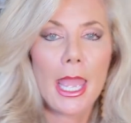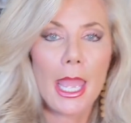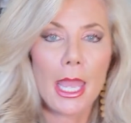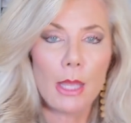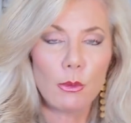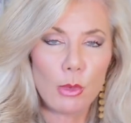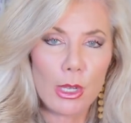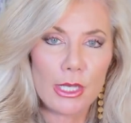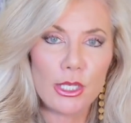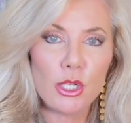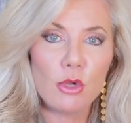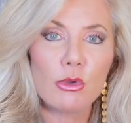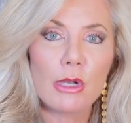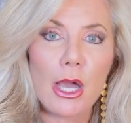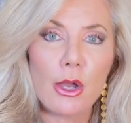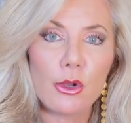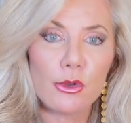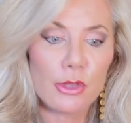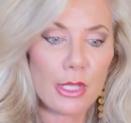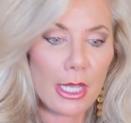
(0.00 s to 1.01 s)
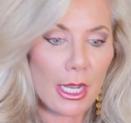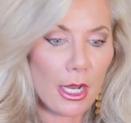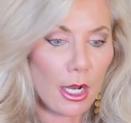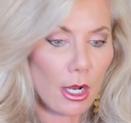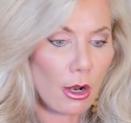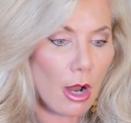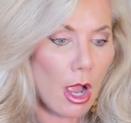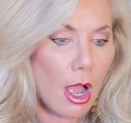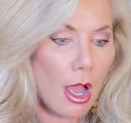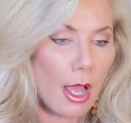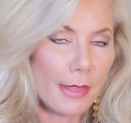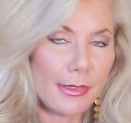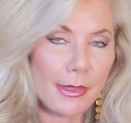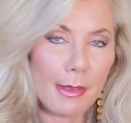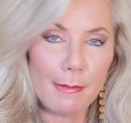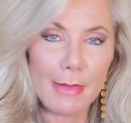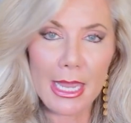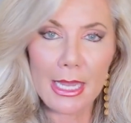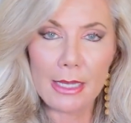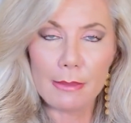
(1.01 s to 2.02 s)
And when you go there on
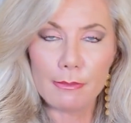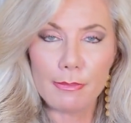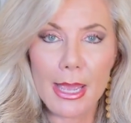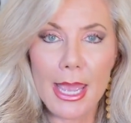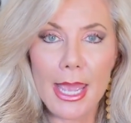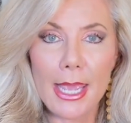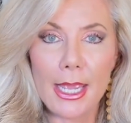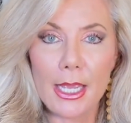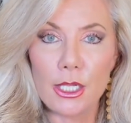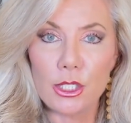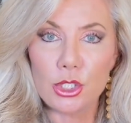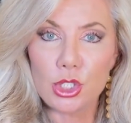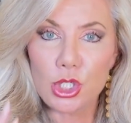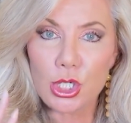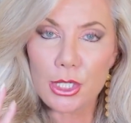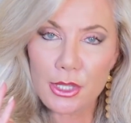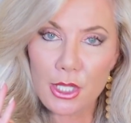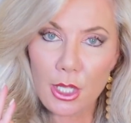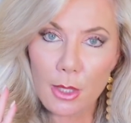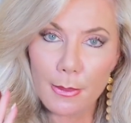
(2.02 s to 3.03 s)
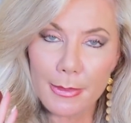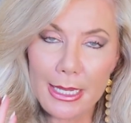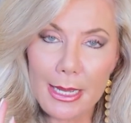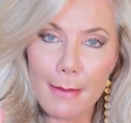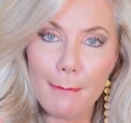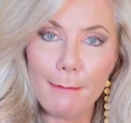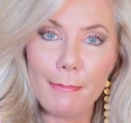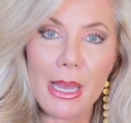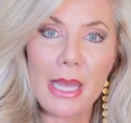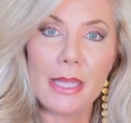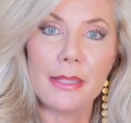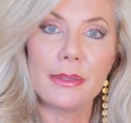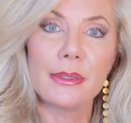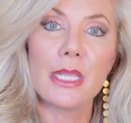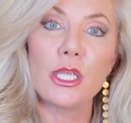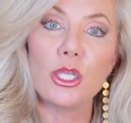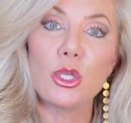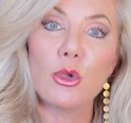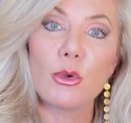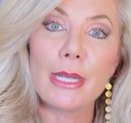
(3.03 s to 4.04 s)
the main page, there'll be a button
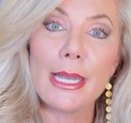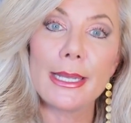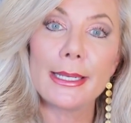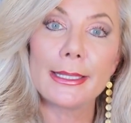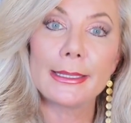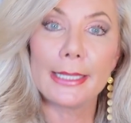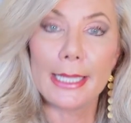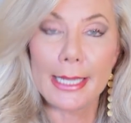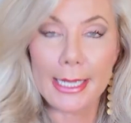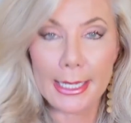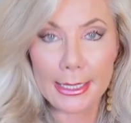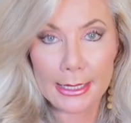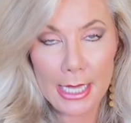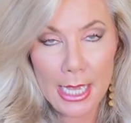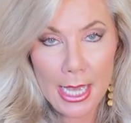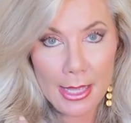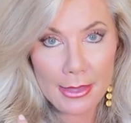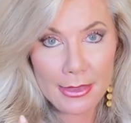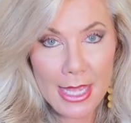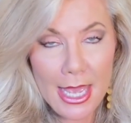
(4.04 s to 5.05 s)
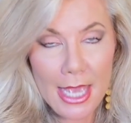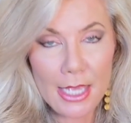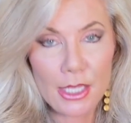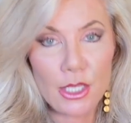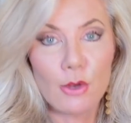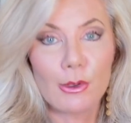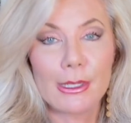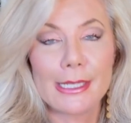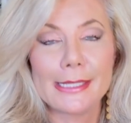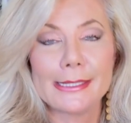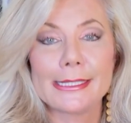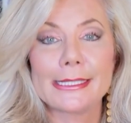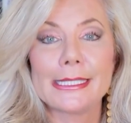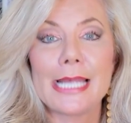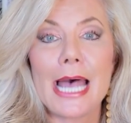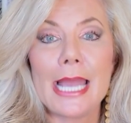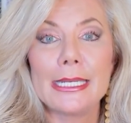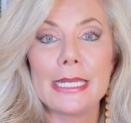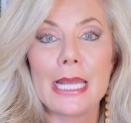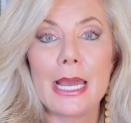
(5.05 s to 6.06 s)
that you can click that you can
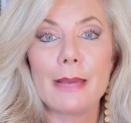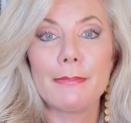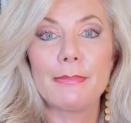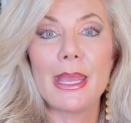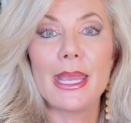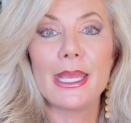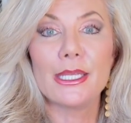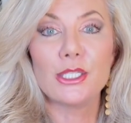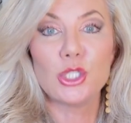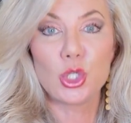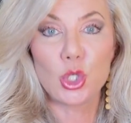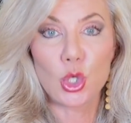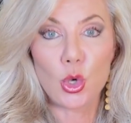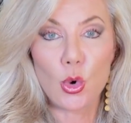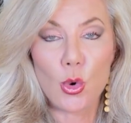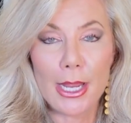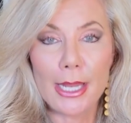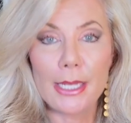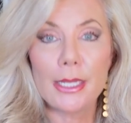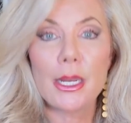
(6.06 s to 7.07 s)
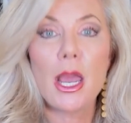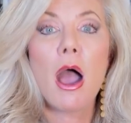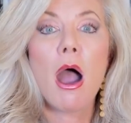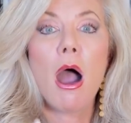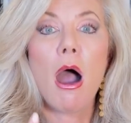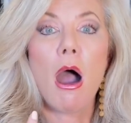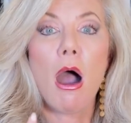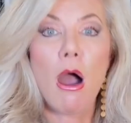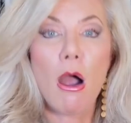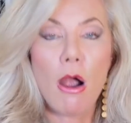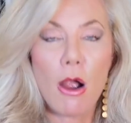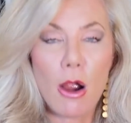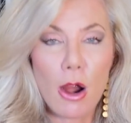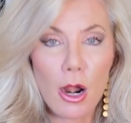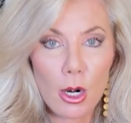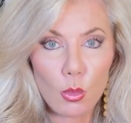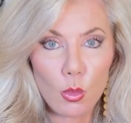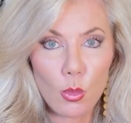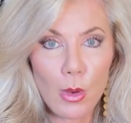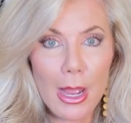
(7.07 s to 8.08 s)
sign up and join
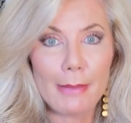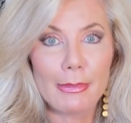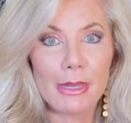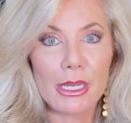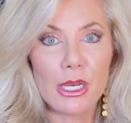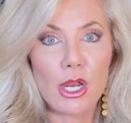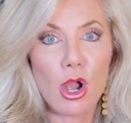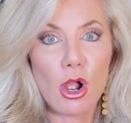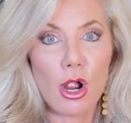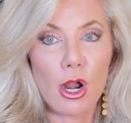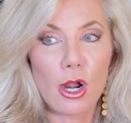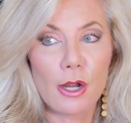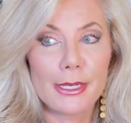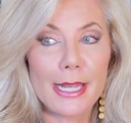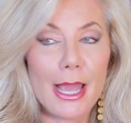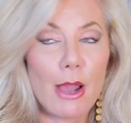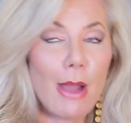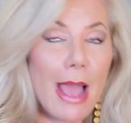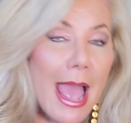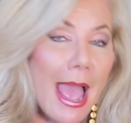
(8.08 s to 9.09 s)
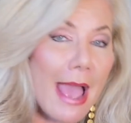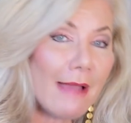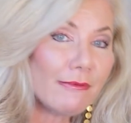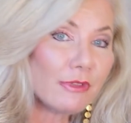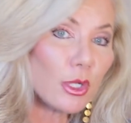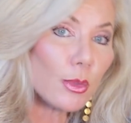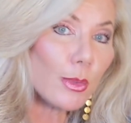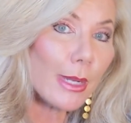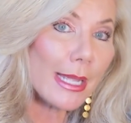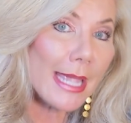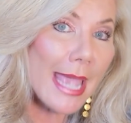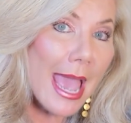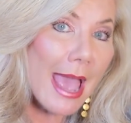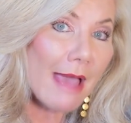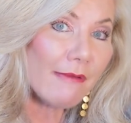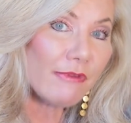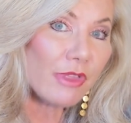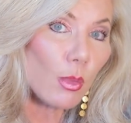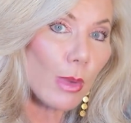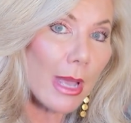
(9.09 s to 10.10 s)
our webinar. Now, after we
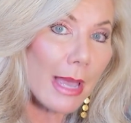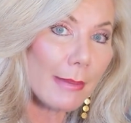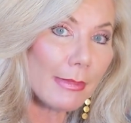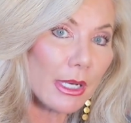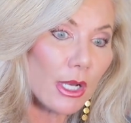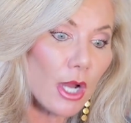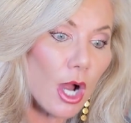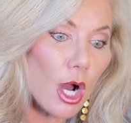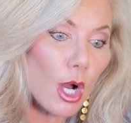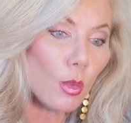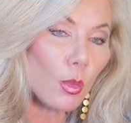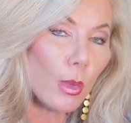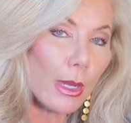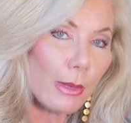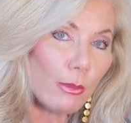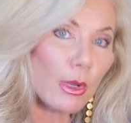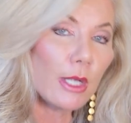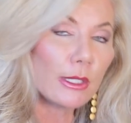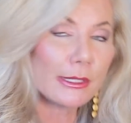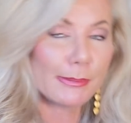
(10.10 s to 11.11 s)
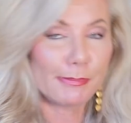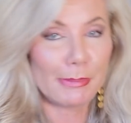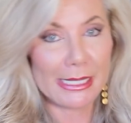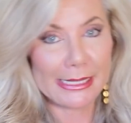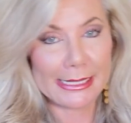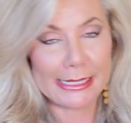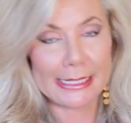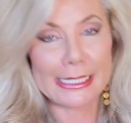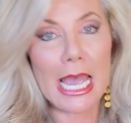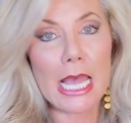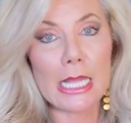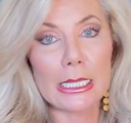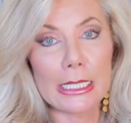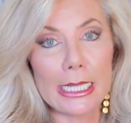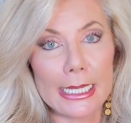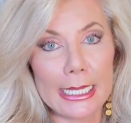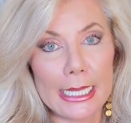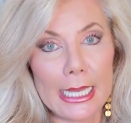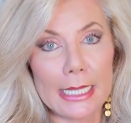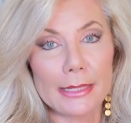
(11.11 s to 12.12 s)
have the webinar, we will be
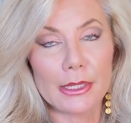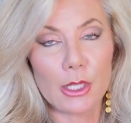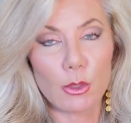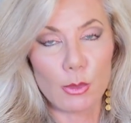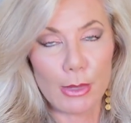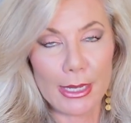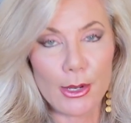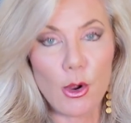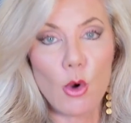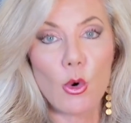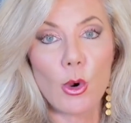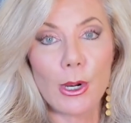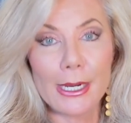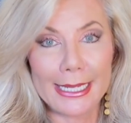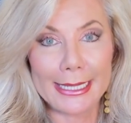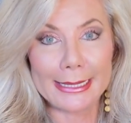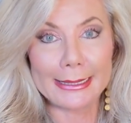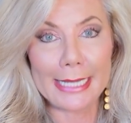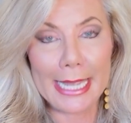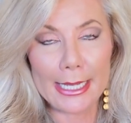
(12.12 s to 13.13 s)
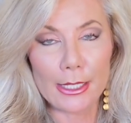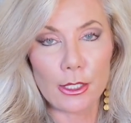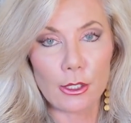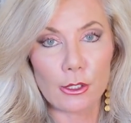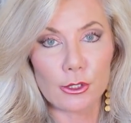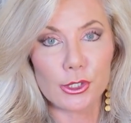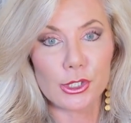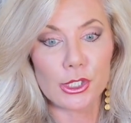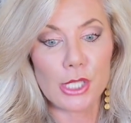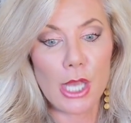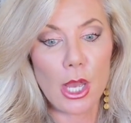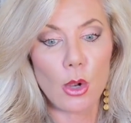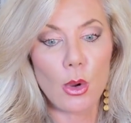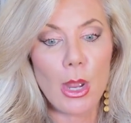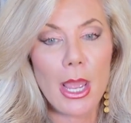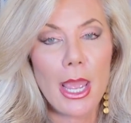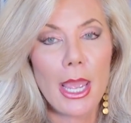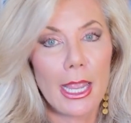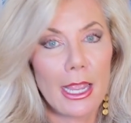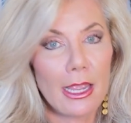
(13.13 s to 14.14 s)
selling it, the recording, later.
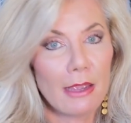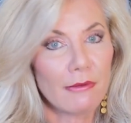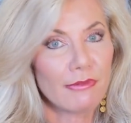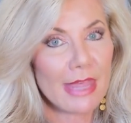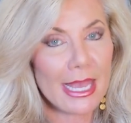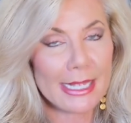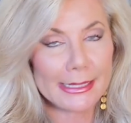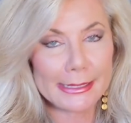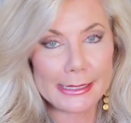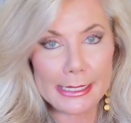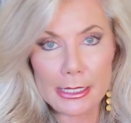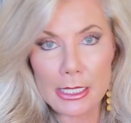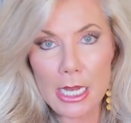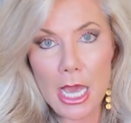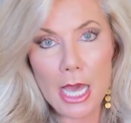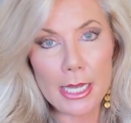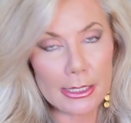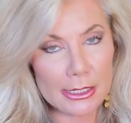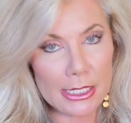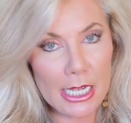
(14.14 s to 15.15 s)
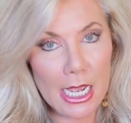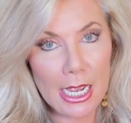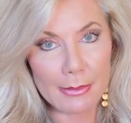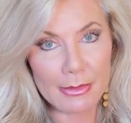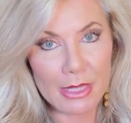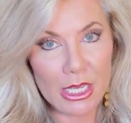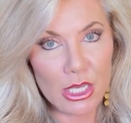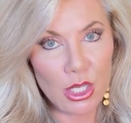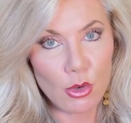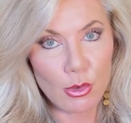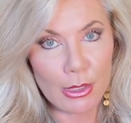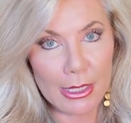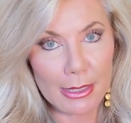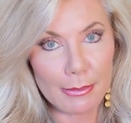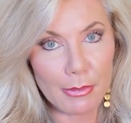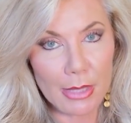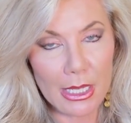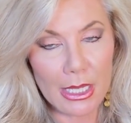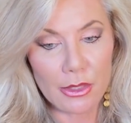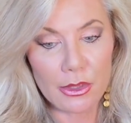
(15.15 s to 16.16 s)
So if that's not a time that you
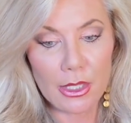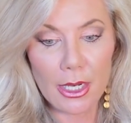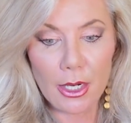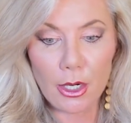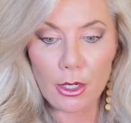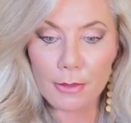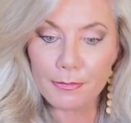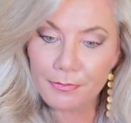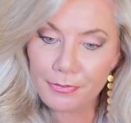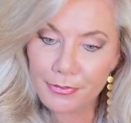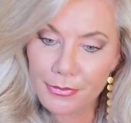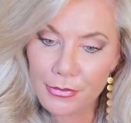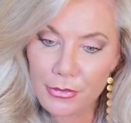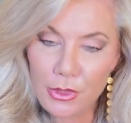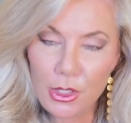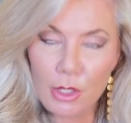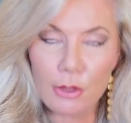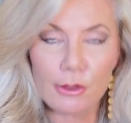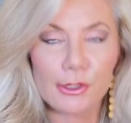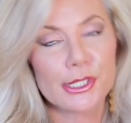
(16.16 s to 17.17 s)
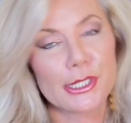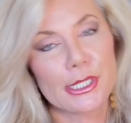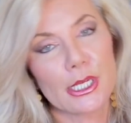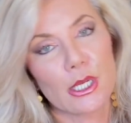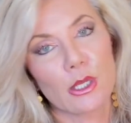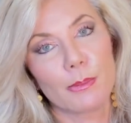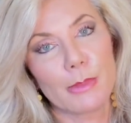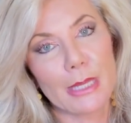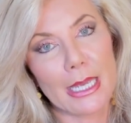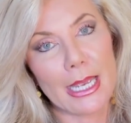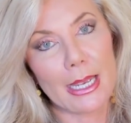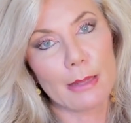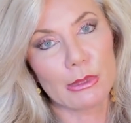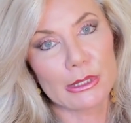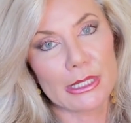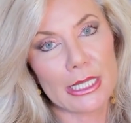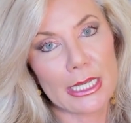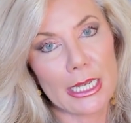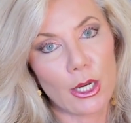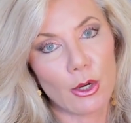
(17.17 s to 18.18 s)
can be there, you'll still be
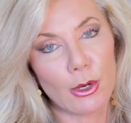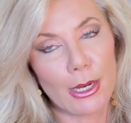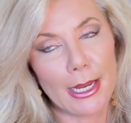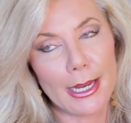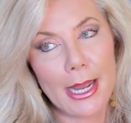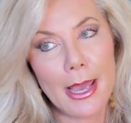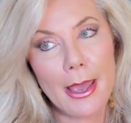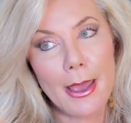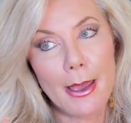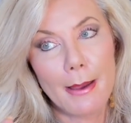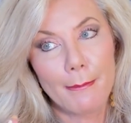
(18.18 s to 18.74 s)
able to hear it.